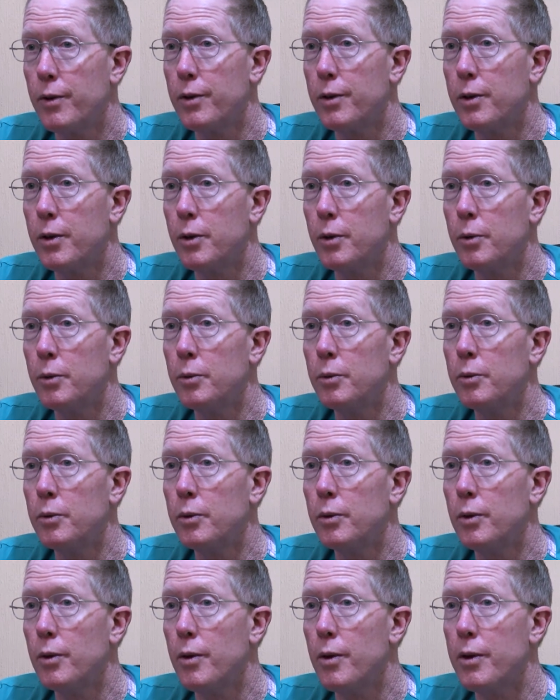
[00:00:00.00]
to
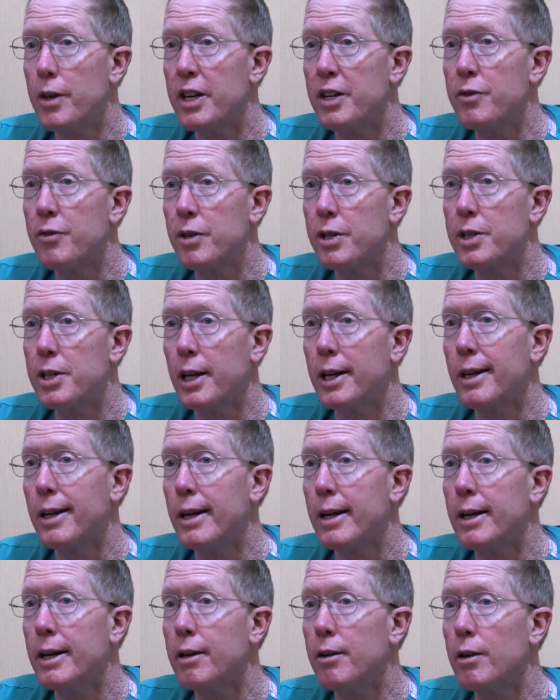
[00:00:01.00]
this
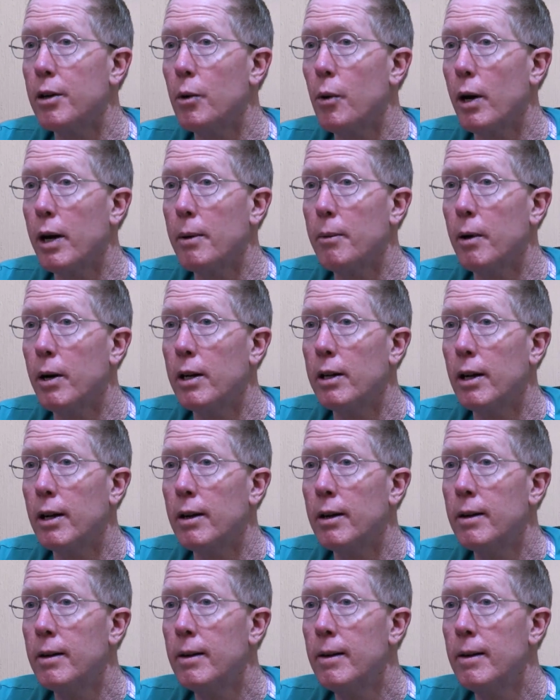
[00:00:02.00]
facility here in Guatemala.